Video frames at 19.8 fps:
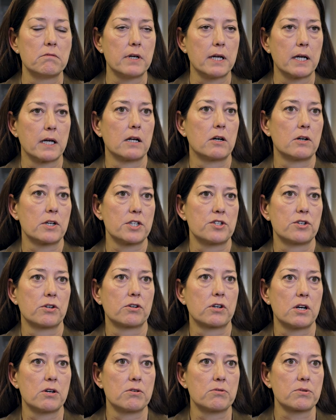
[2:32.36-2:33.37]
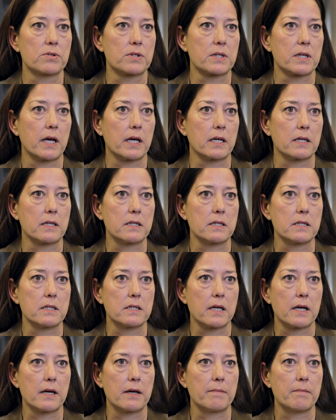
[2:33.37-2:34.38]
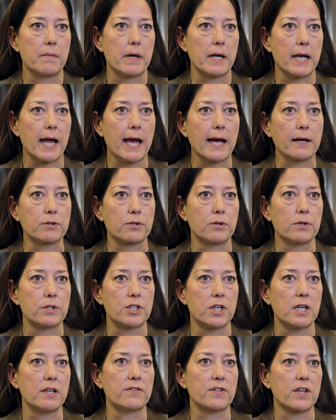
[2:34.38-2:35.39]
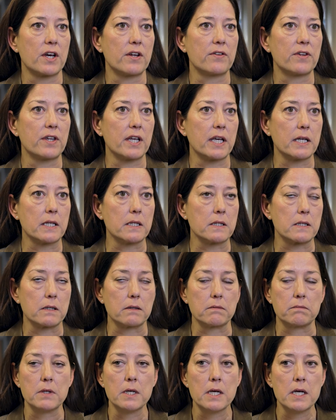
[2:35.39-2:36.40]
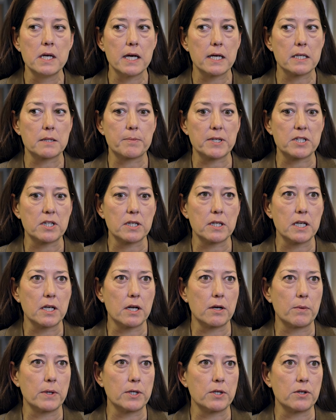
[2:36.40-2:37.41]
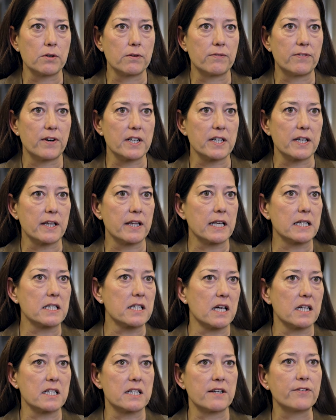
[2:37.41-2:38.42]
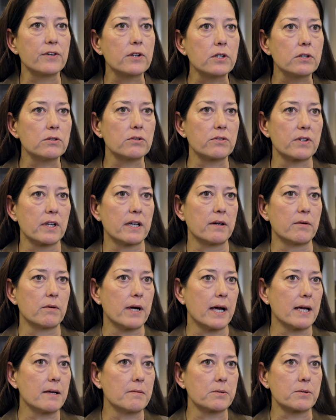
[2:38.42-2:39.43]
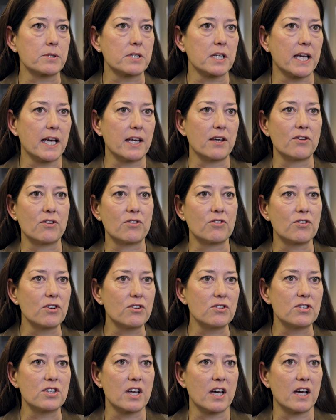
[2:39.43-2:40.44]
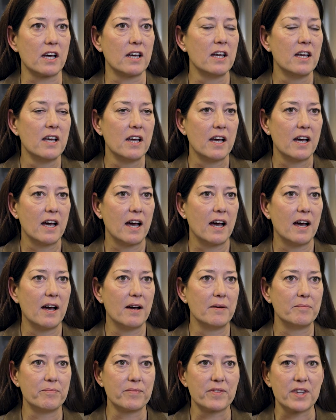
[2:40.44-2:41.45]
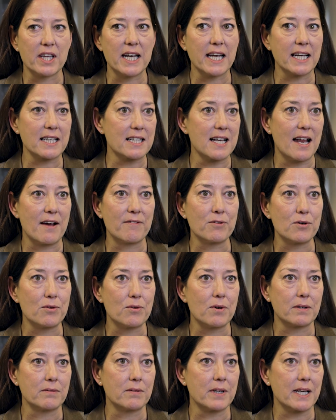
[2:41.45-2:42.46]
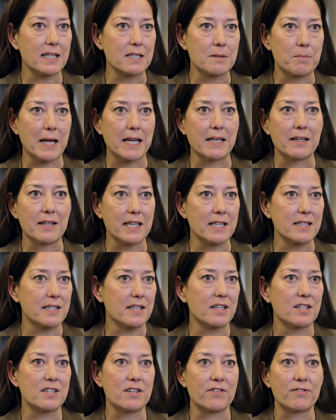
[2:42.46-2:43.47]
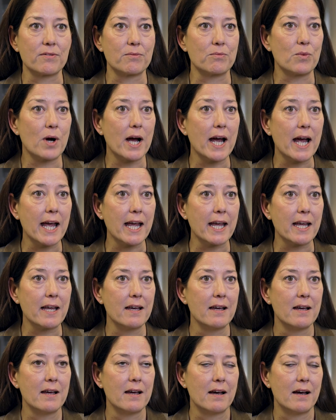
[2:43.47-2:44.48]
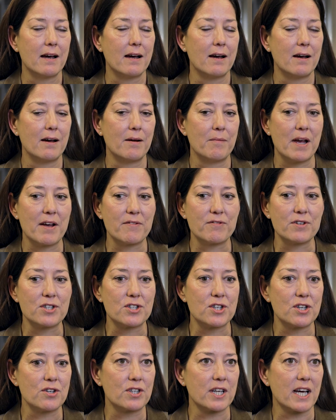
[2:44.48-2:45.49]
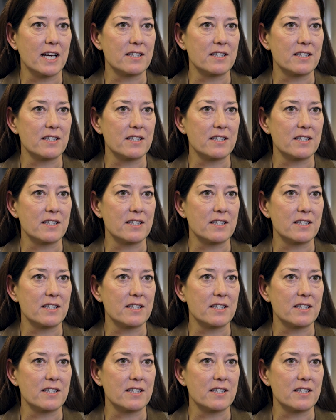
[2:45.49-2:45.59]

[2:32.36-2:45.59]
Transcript: realise your goals and how to achieve certain things. And especially, you know, when you're finding things that are difficult, they were able to get you through to the next level and explain things in a different way. Every tutor